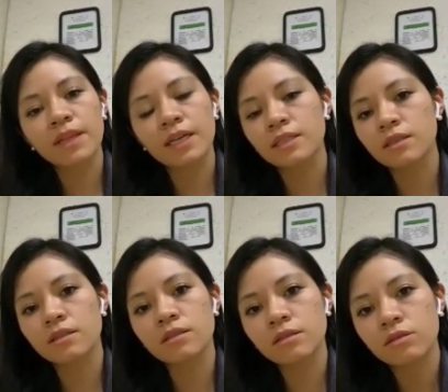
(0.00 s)

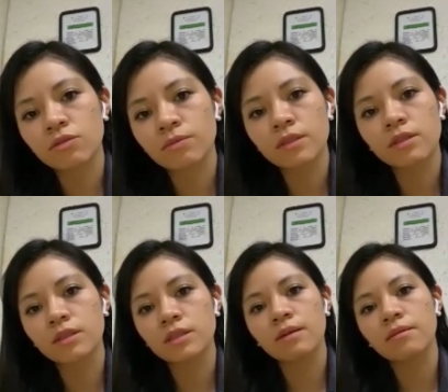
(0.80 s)
places to
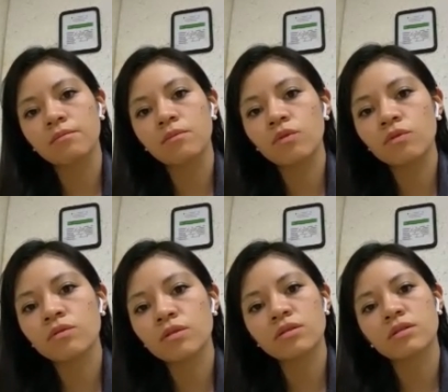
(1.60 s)
visit, mm. Uh, malls, okay.